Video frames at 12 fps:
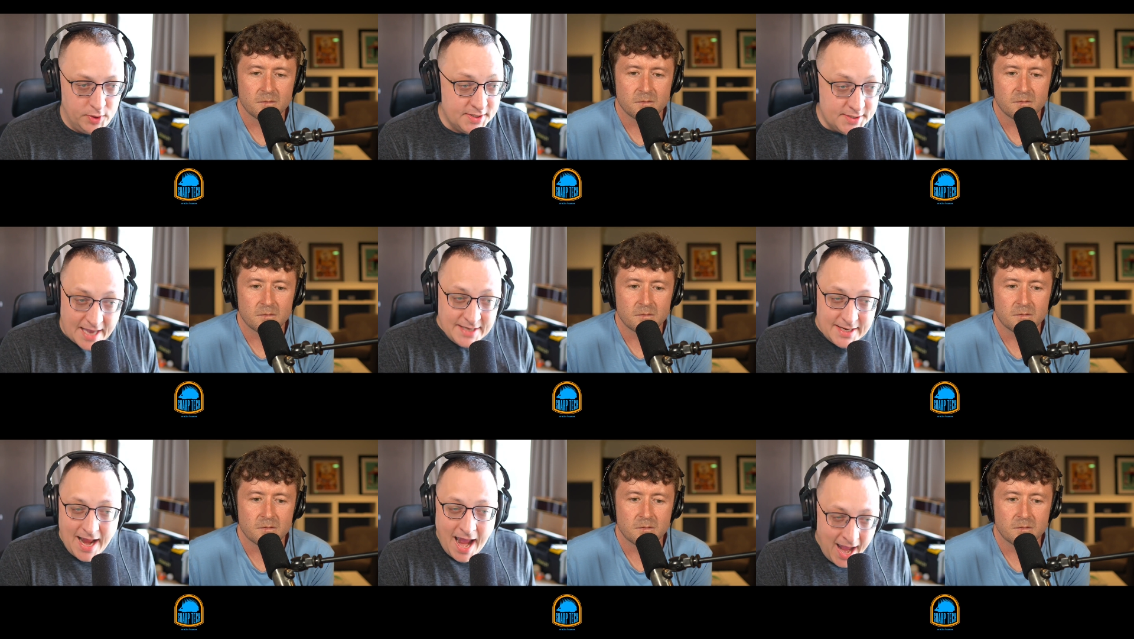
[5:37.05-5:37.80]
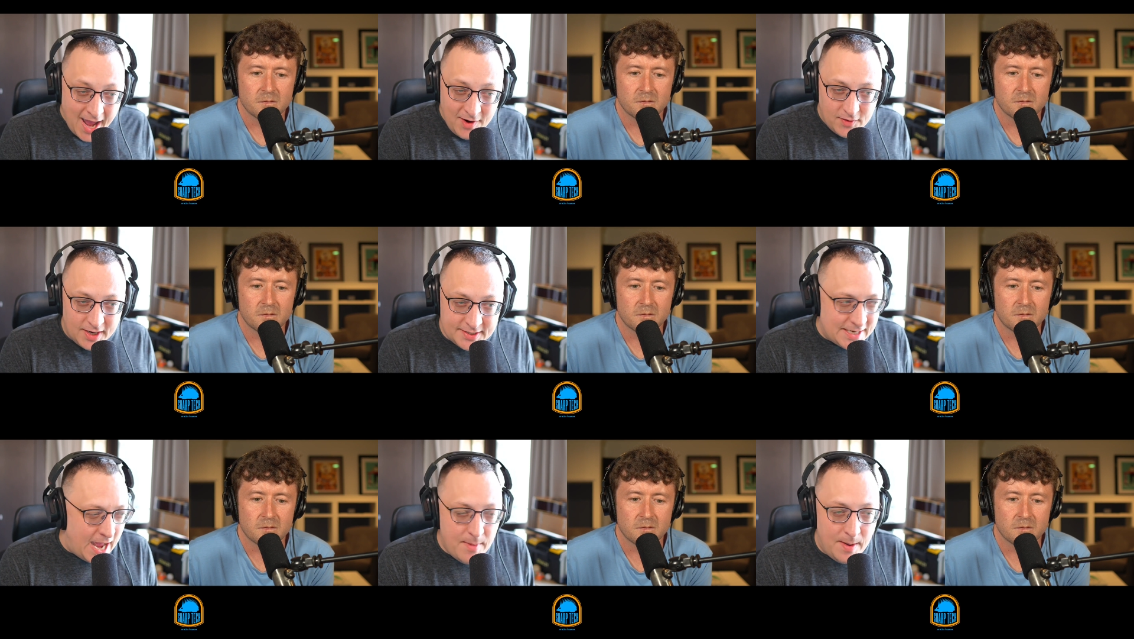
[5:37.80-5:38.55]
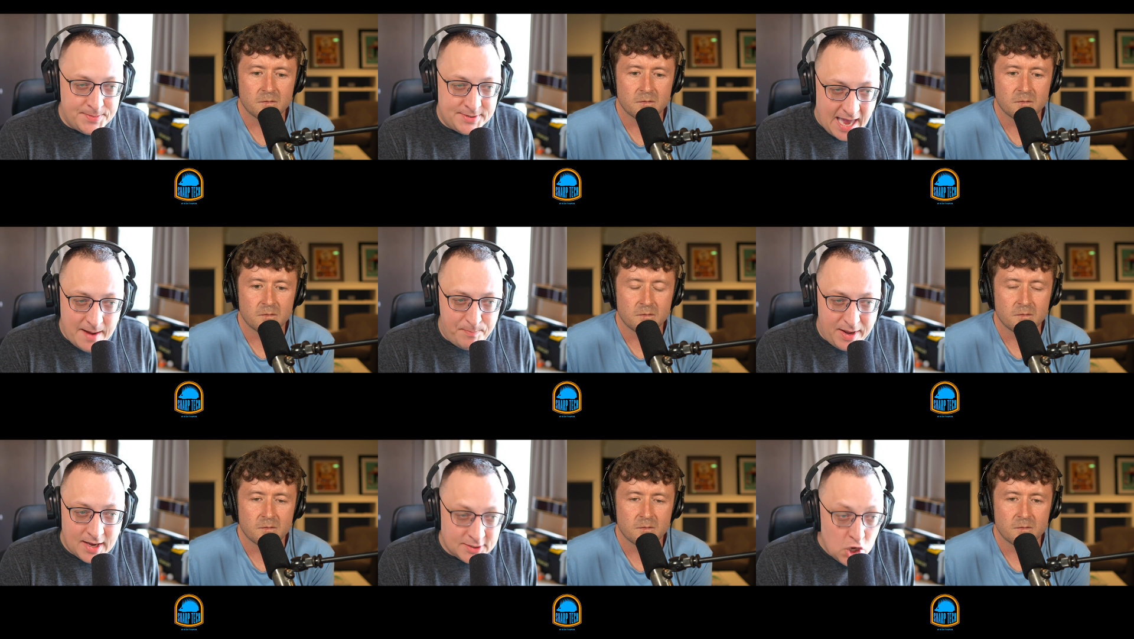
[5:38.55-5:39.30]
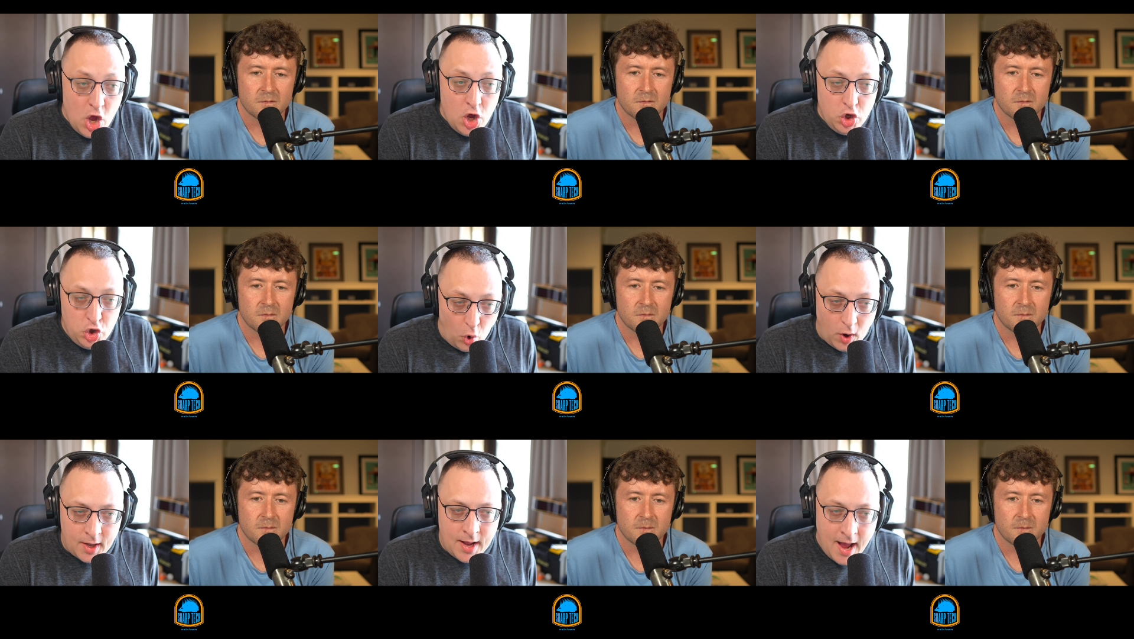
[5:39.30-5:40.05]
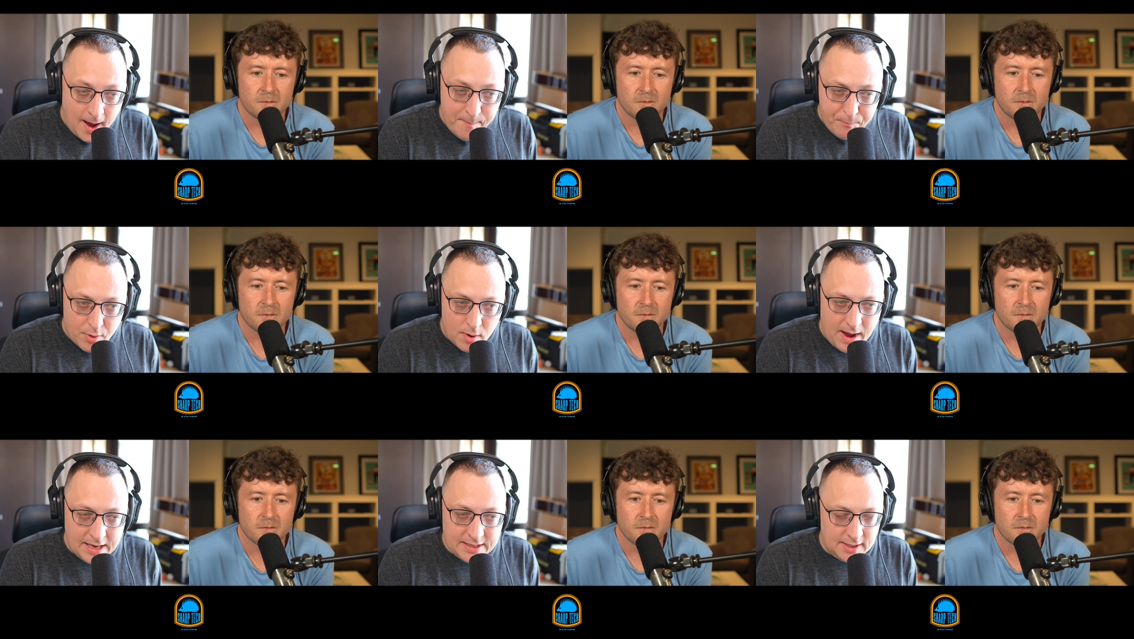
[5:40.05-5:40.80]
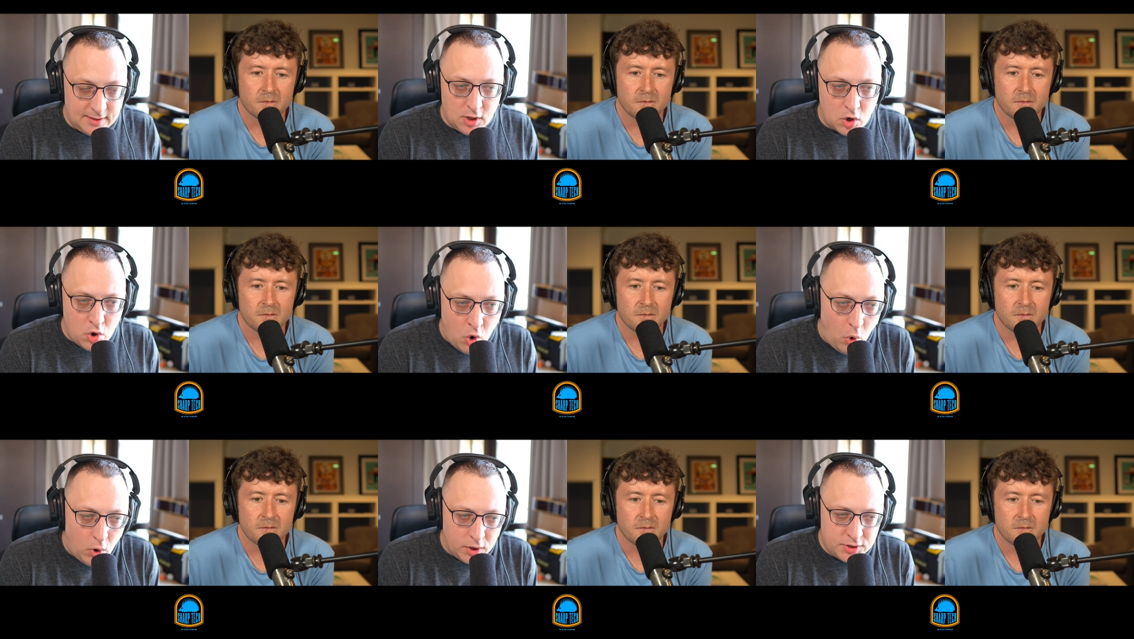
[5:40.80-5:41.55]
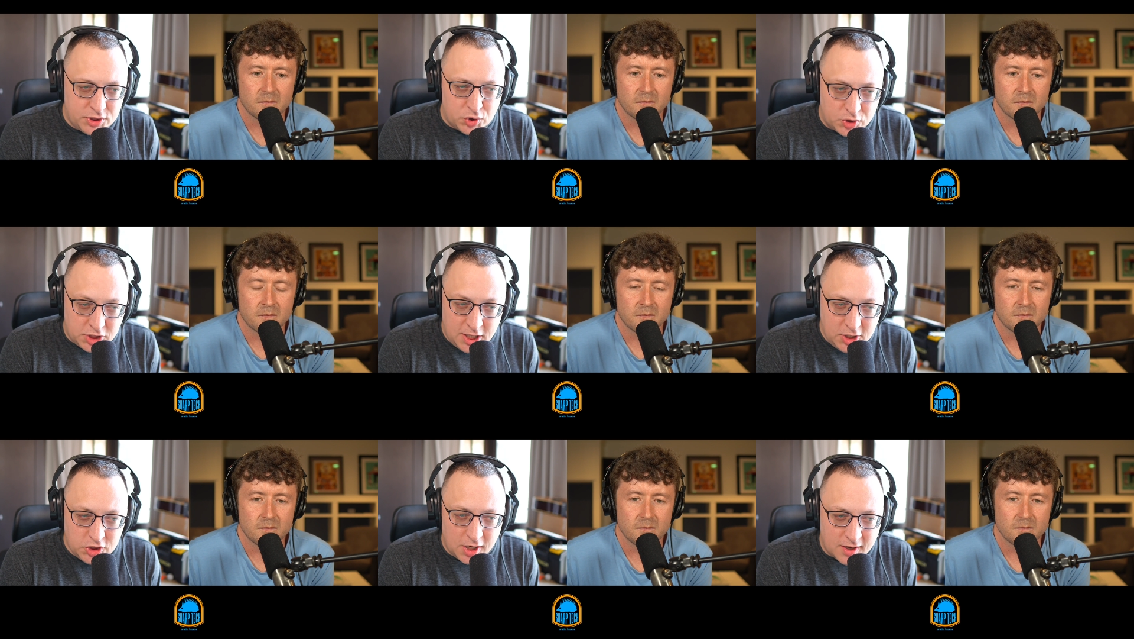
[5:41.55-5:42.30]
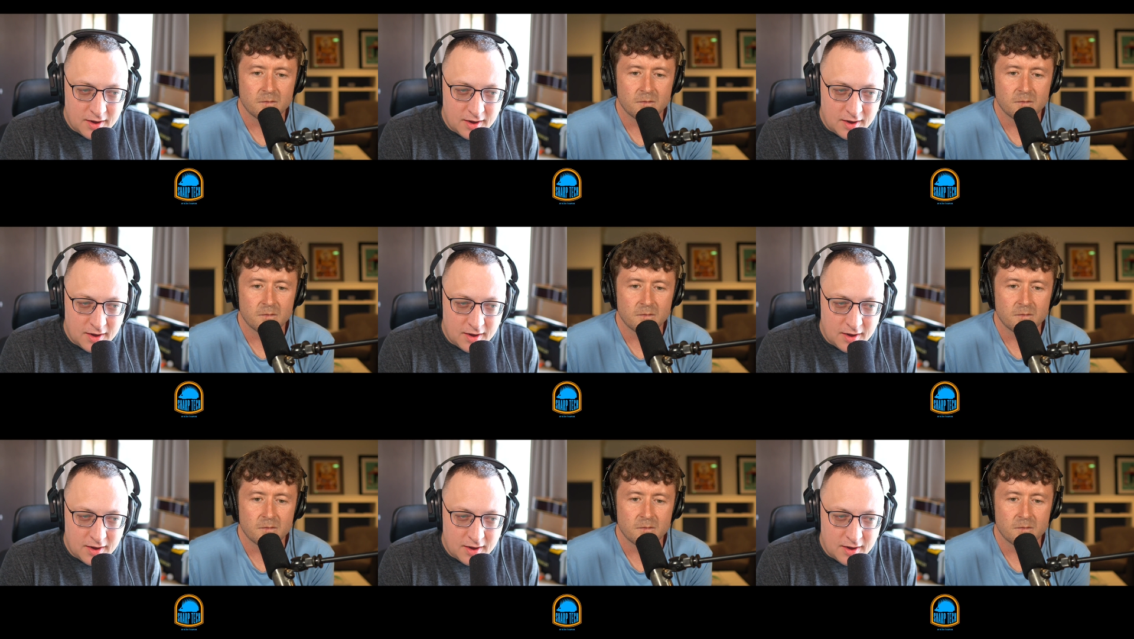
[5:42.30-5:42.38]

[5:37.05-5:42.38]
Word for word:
Speaker 1: As an analyst, I'm upset because you're compromising the core strategic